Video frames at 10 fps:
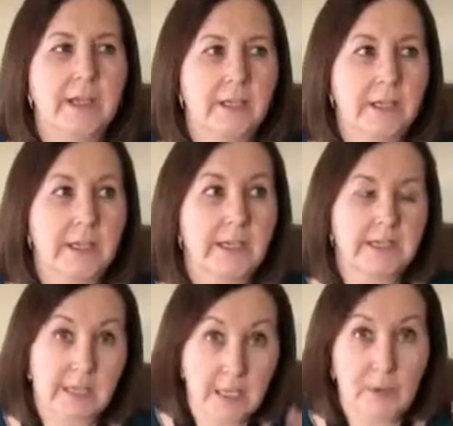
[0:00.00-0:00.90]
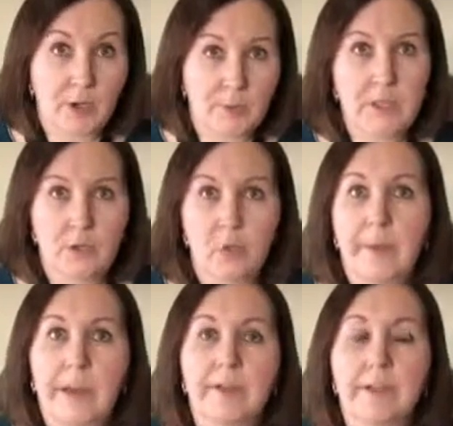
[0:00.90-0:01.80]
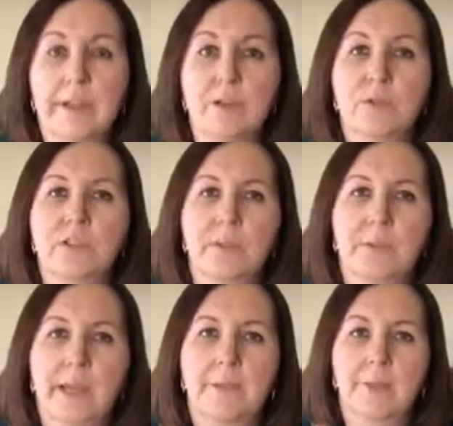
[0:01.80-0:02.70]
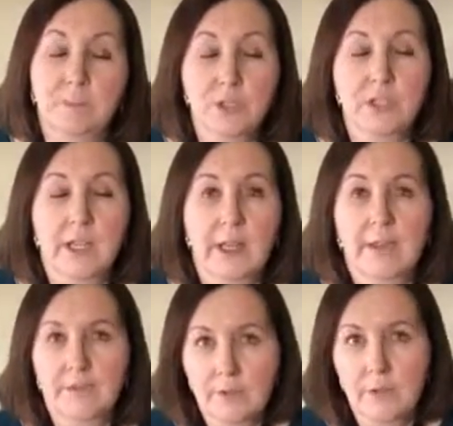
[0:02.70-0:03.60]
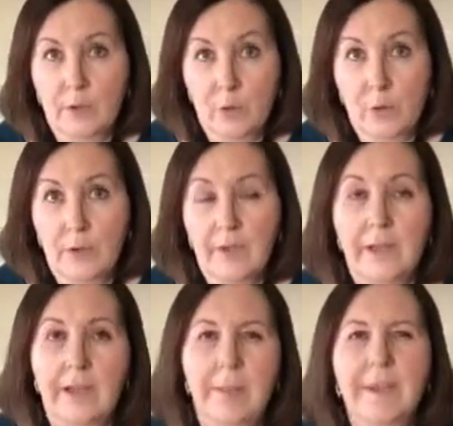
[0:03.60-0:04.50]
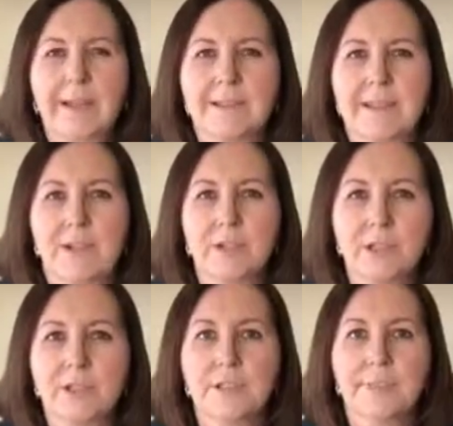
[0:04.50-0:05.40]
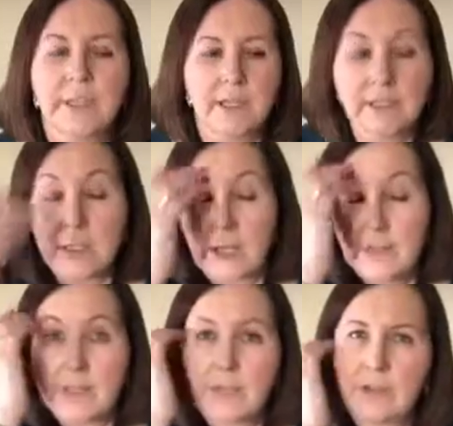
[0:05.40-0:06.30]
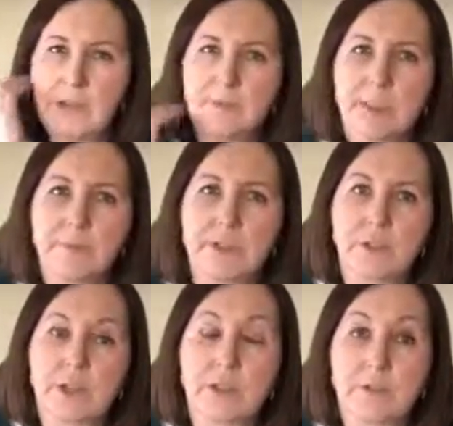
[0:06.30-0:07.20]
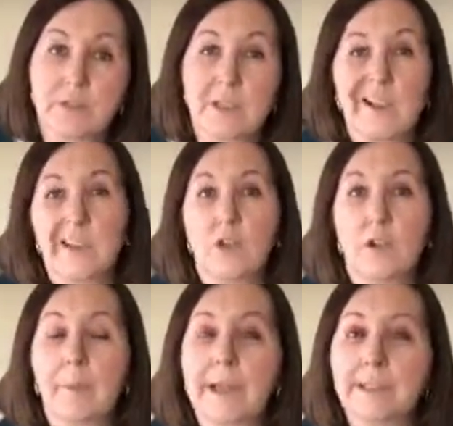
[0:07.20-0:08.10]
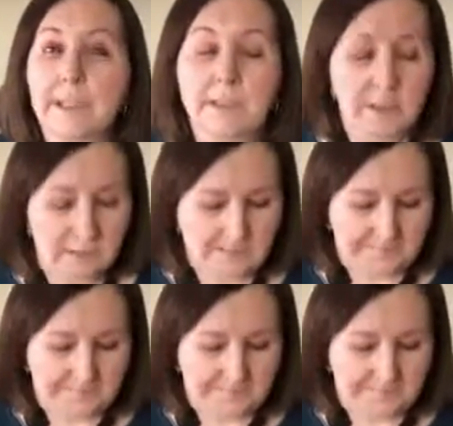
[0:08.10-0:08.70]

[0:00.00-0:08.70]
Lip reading: and you're going to need to keep opening your mouth in order to be able to push the air through the horn and make it sound good. So let me give you a little demonstration of a slightly longer passage,